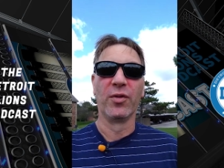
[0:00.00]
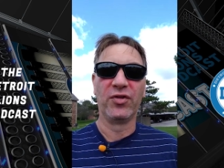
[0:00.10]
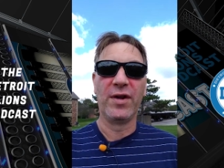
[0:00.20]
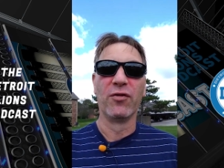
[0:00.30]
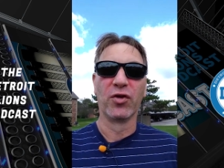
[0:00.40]
The
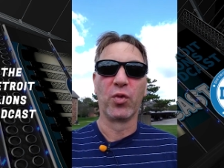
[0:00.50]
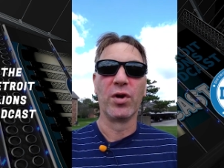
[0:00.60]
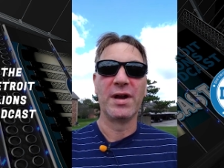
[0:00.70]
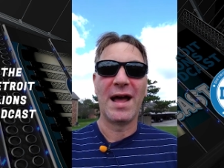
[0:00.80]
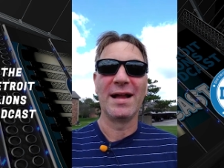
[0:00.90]
receivers
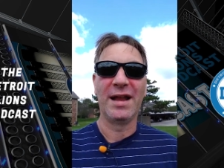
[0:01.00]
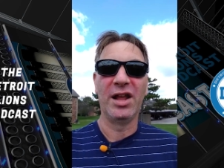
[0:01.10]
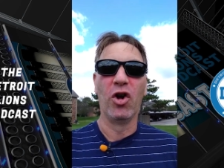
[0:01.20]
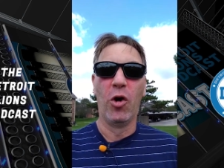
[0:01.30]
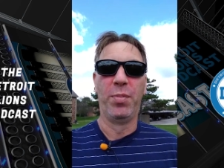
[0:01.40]
were not
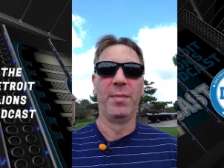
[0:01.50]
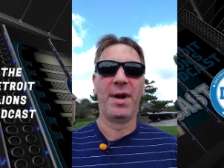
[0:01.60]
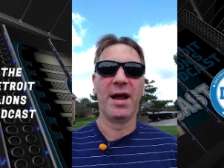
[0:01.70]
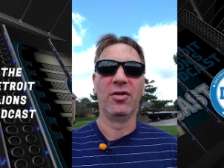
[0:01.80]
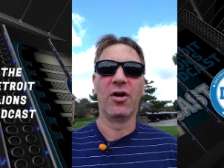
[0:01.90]
getting open
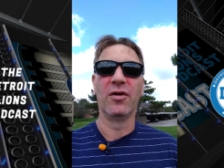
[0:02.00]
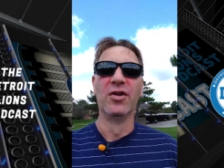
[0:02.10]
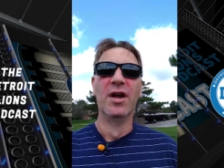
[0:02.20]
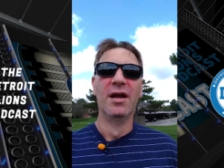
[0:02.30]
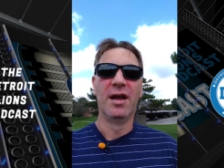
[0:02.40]
by and
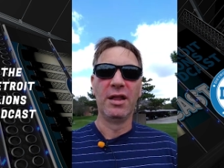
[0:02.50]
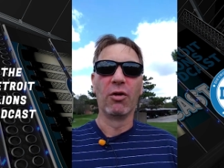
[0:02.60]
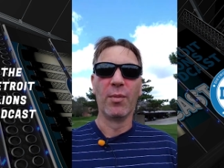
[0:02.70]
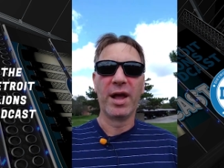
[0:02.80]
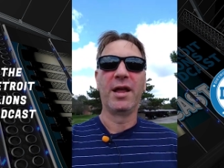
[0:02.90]
large, and
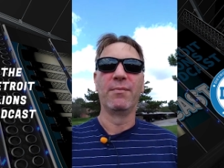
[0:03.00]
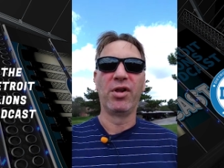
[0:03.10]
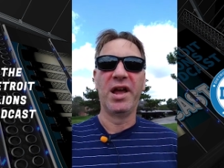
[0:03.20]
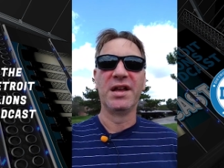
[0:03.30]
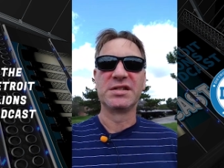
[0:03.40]
they were making
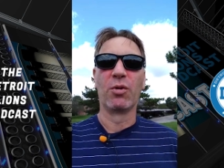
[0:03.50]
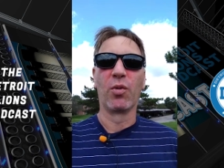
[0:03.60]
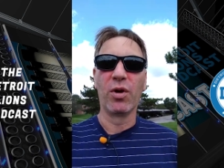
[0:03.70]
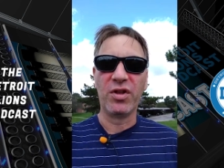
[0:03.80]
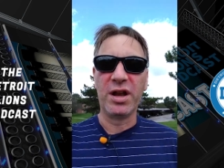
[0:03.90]
plays. They
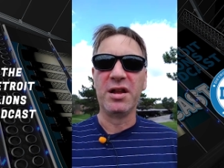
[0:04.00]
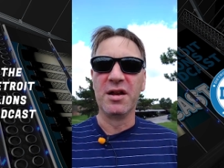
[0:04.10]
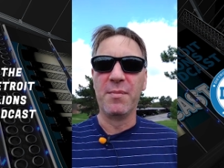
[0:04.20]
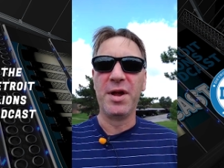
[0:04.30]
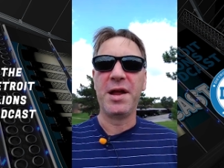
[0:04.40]
were where they
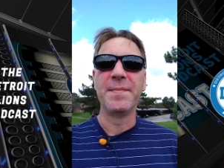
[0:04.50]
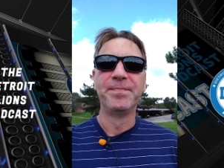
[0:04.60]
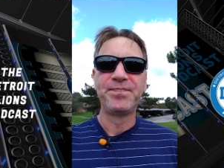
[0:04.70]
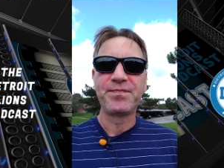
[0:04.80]
needed to be.